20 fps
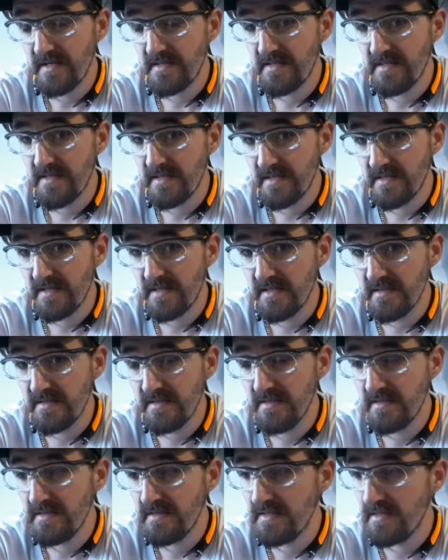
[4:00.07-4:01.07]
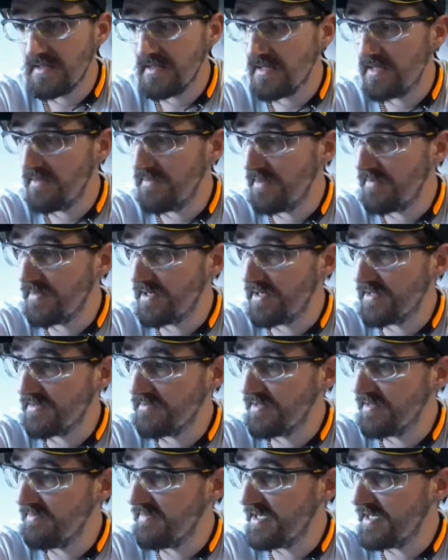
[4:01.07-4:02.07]
at tonight. My
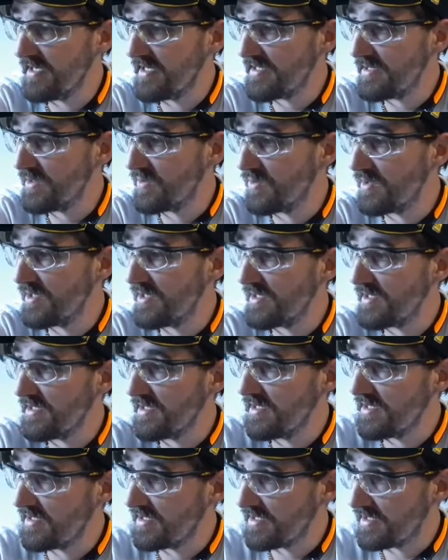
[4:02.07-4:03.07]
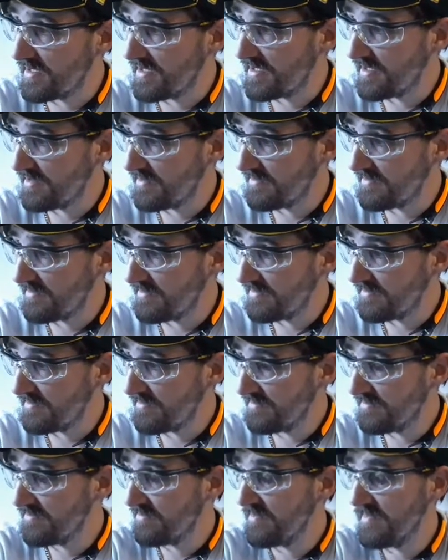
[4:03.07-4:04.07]
brother will be back to work on
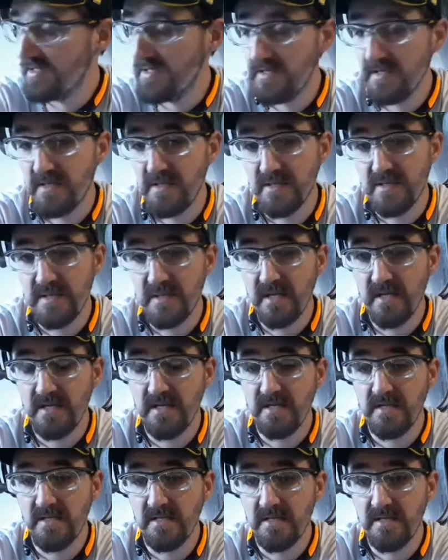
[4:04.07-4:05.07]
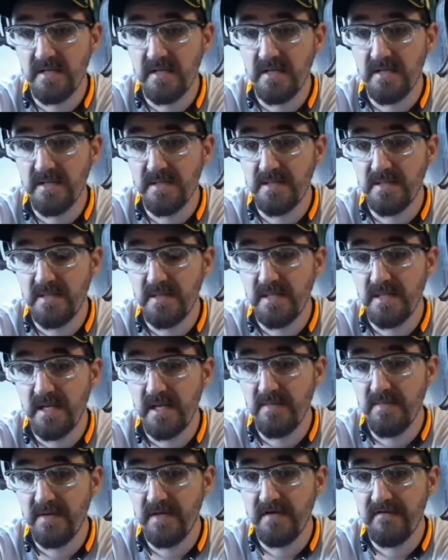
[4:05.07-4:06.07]
sanding his scales to
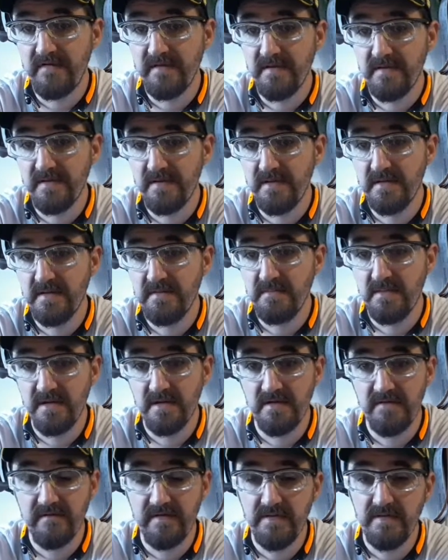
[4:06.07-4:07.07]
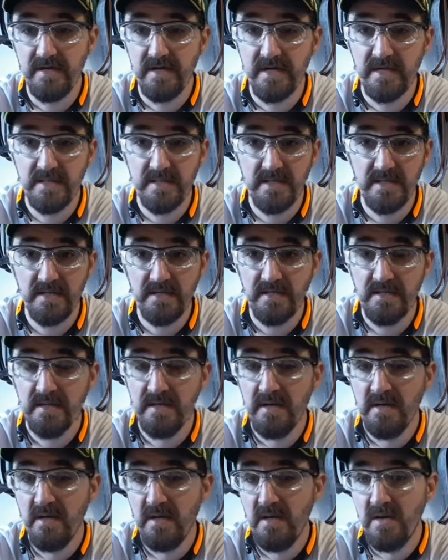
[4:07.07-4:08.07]
shape and everything in a few days here.
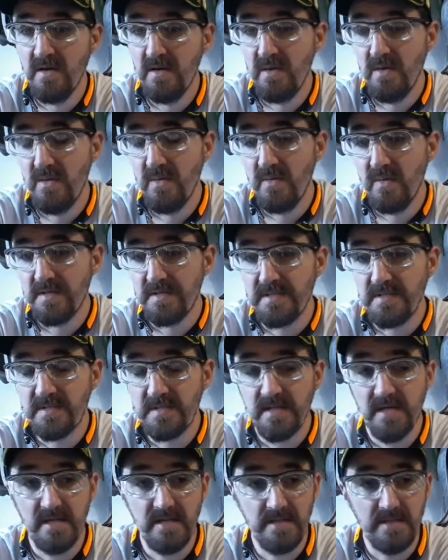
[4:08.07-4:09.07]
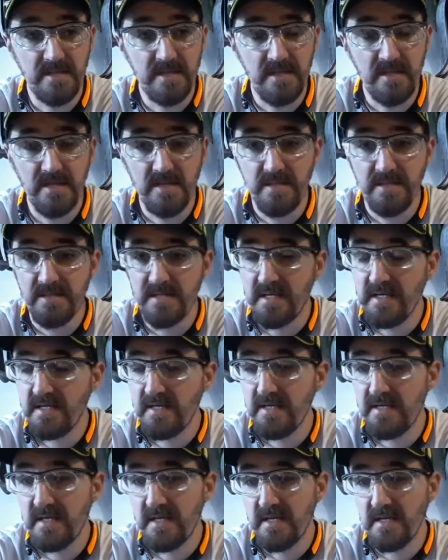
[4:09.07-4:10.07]
Once he's got his scales
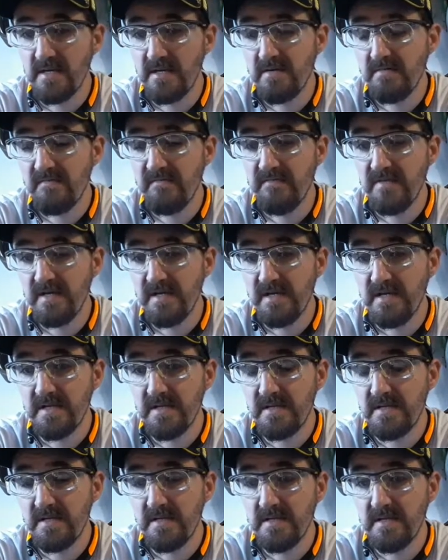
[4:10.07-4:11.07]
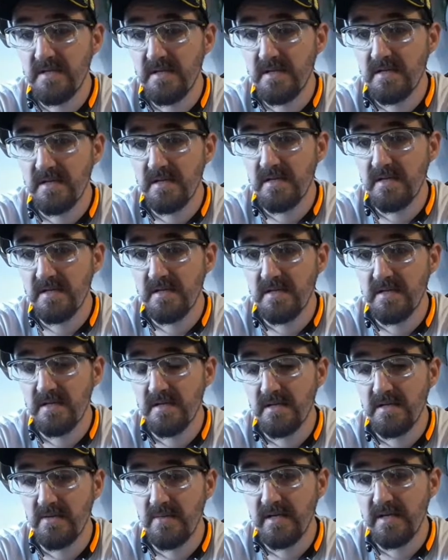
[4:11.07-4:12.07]
sanded down, finished, and
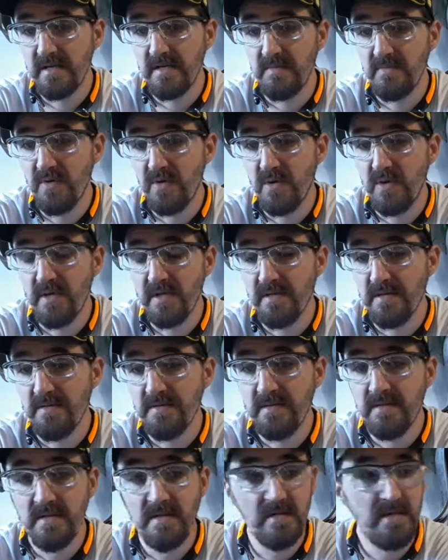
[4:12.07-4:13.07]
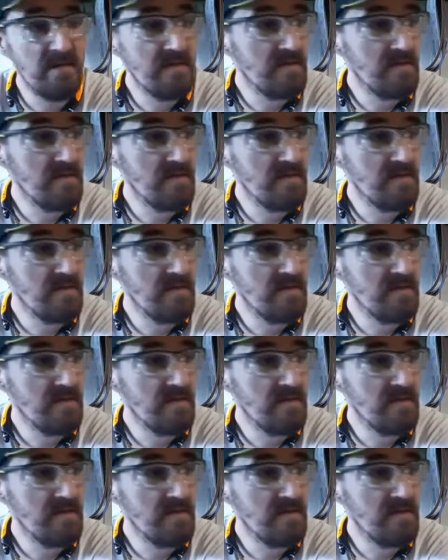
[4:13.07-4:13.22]
we get them oiled,